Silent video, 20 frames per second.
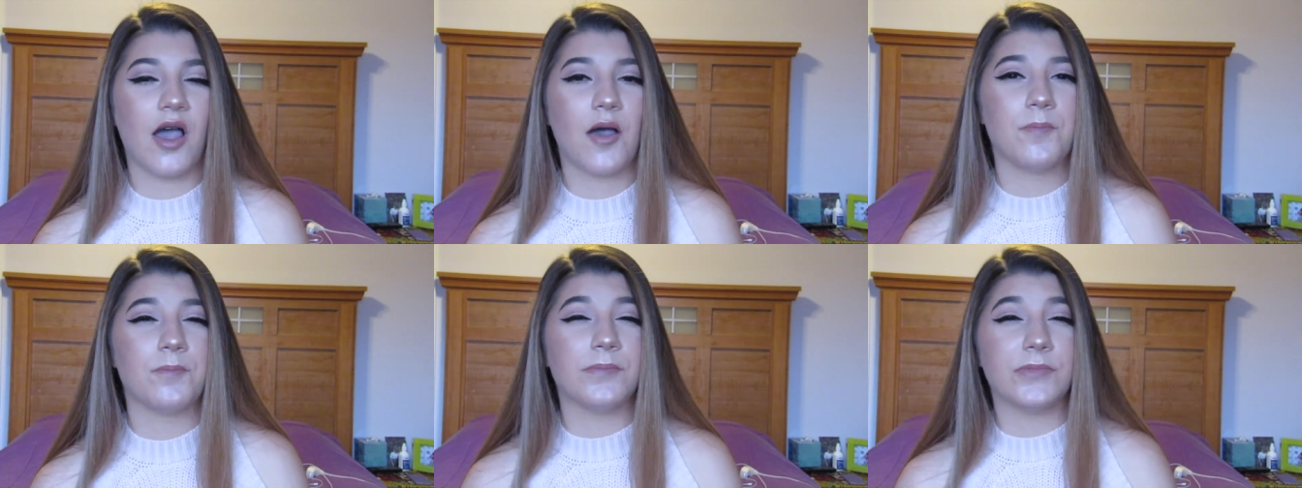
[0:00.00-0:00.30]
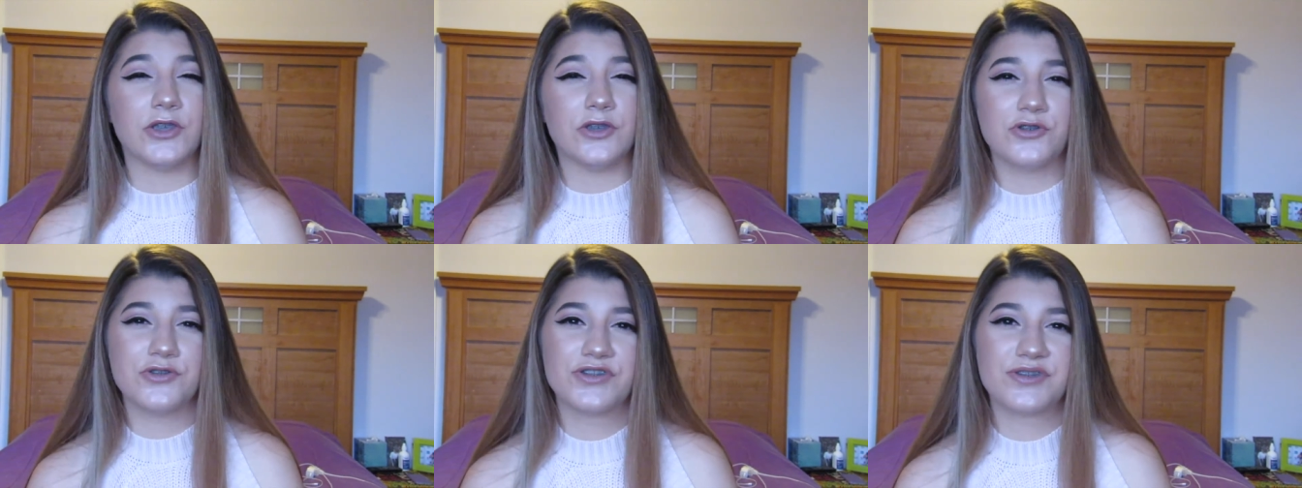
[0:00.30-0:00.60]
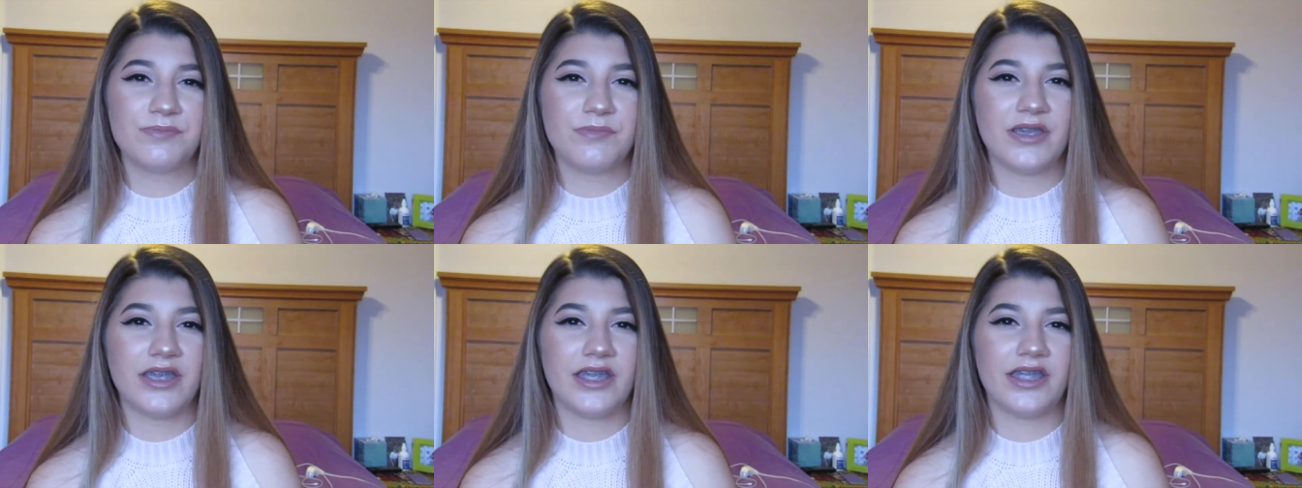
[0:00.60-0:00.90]

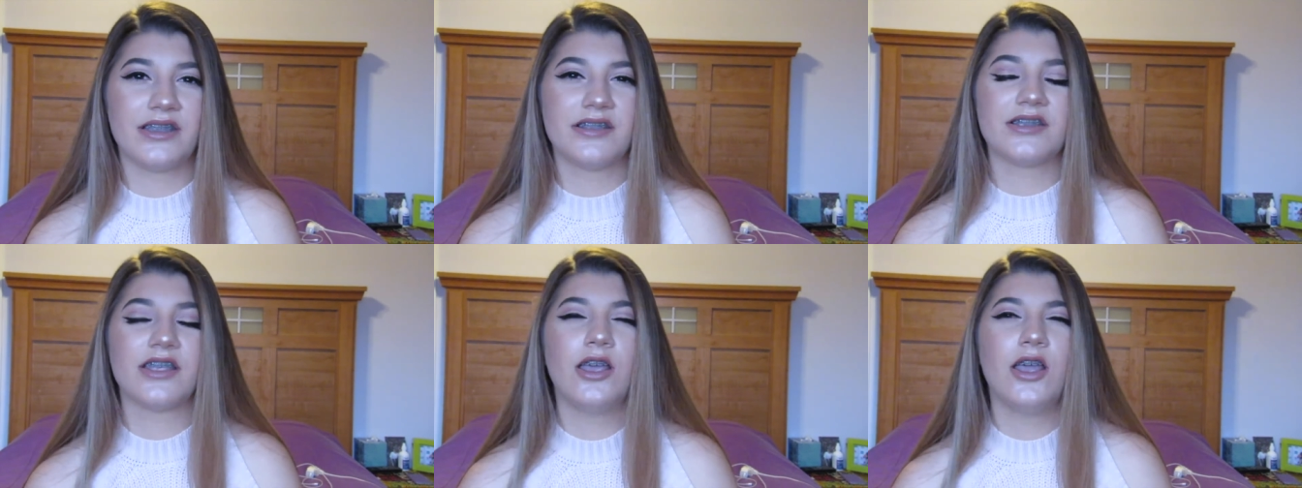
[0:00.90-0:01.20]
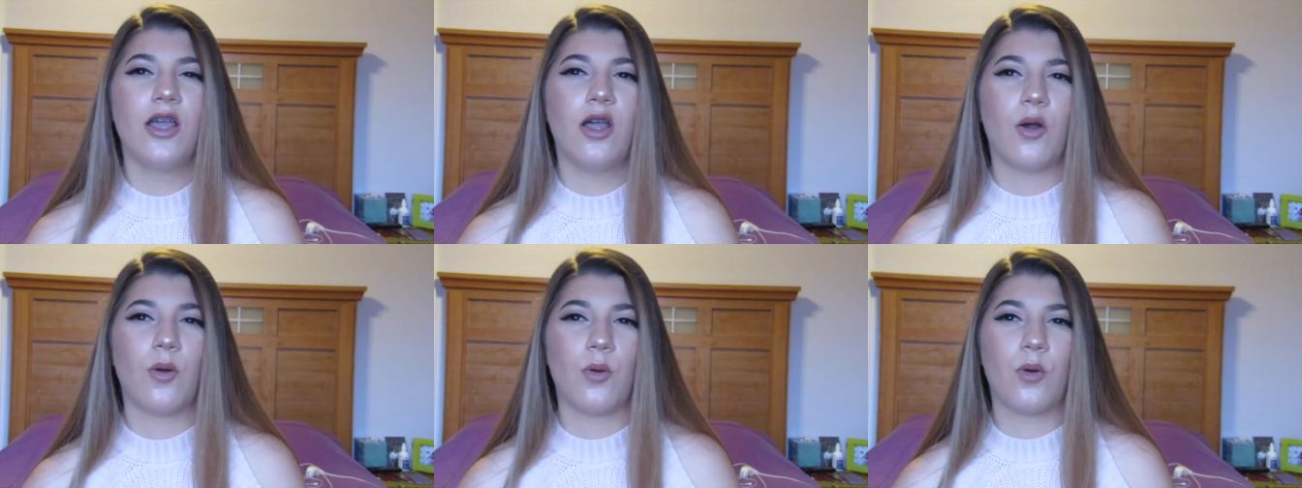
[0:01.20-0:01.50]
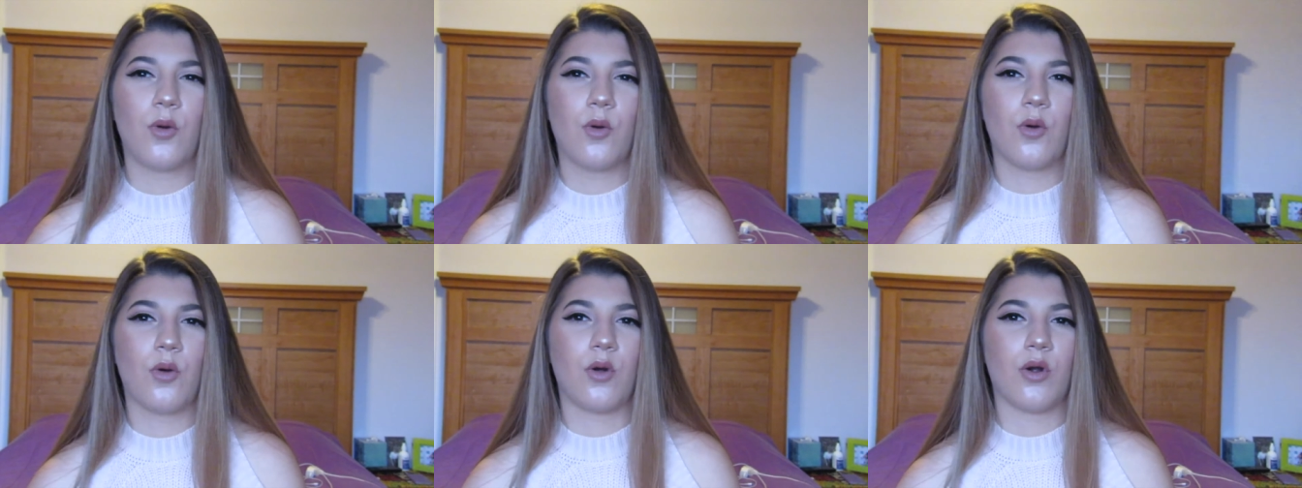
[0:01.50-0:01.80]
amusement
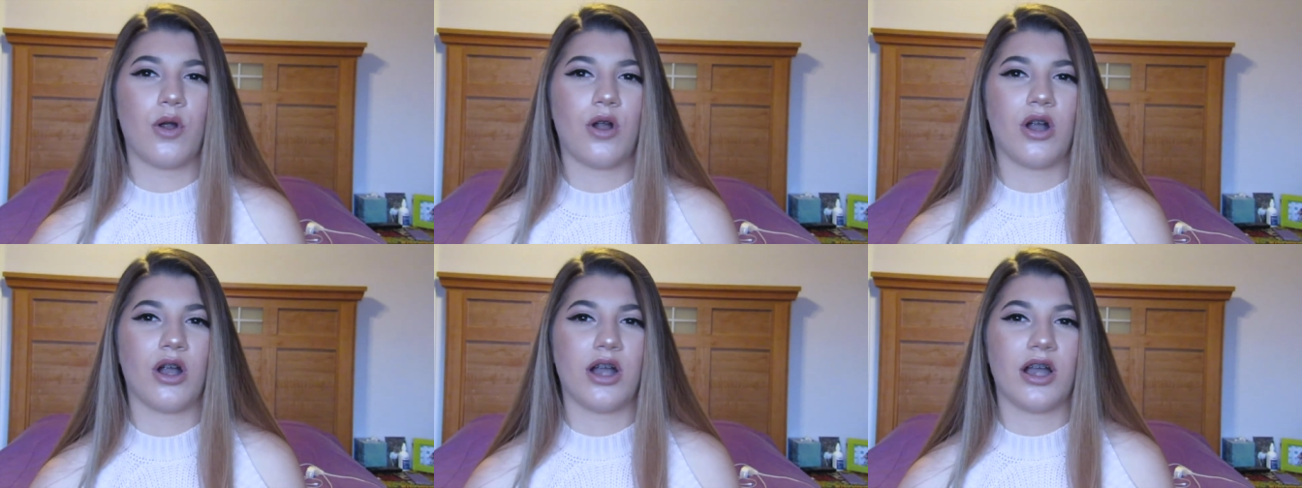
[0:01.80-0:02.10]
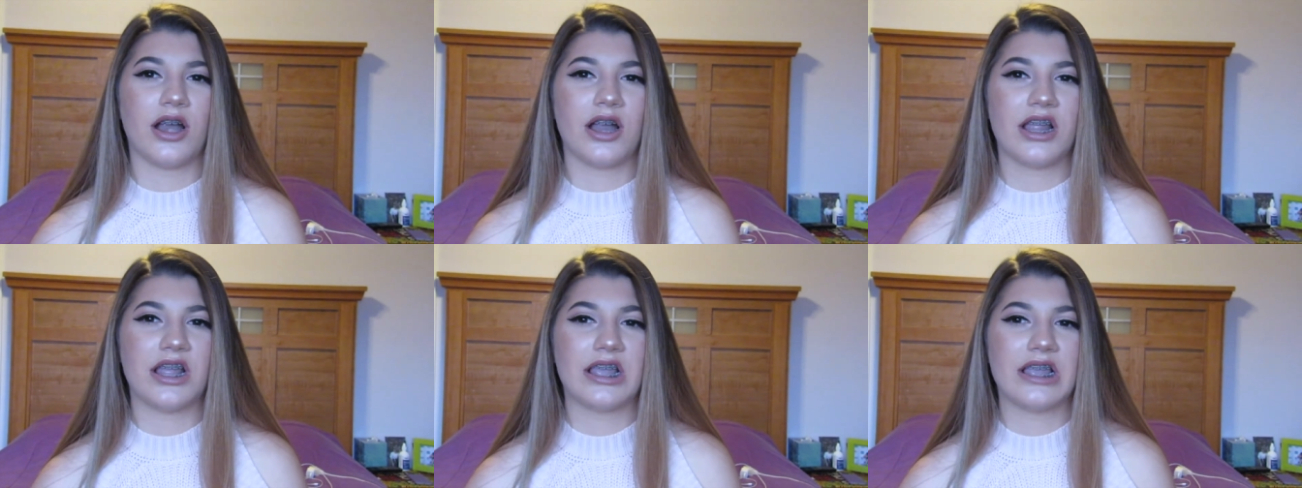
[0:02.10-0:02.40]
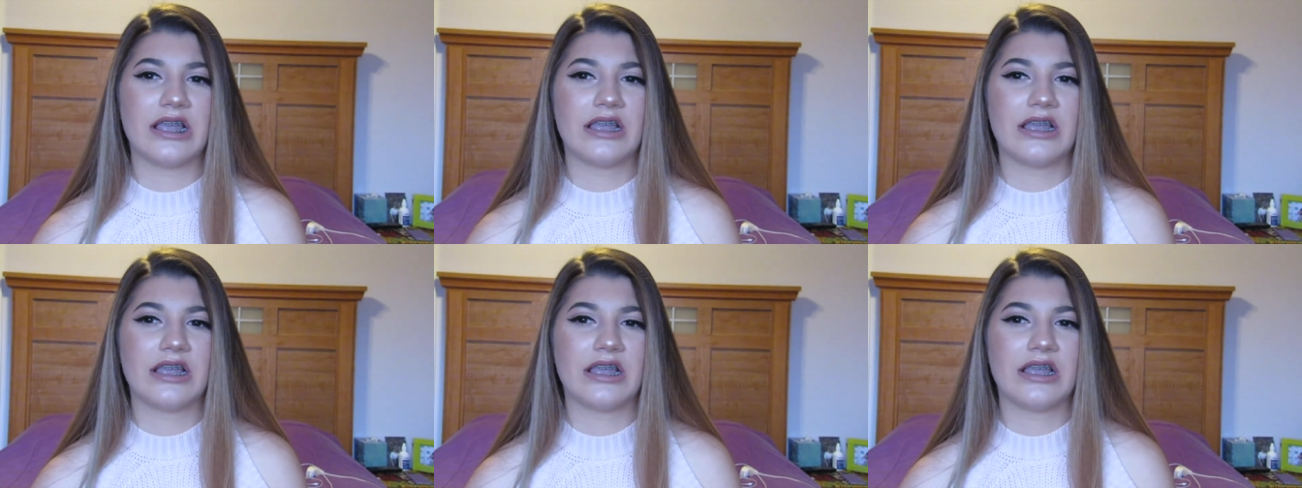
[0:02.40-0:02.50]
or